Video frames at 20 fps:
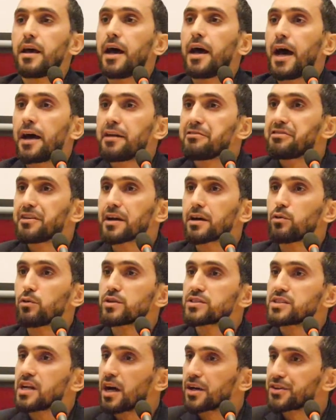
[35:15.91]
And fiqh
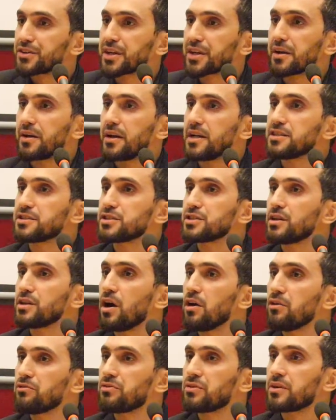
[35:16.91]
was the articulation
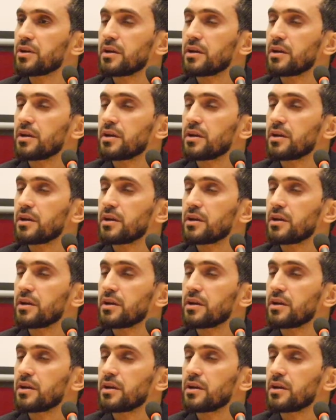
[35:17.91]
of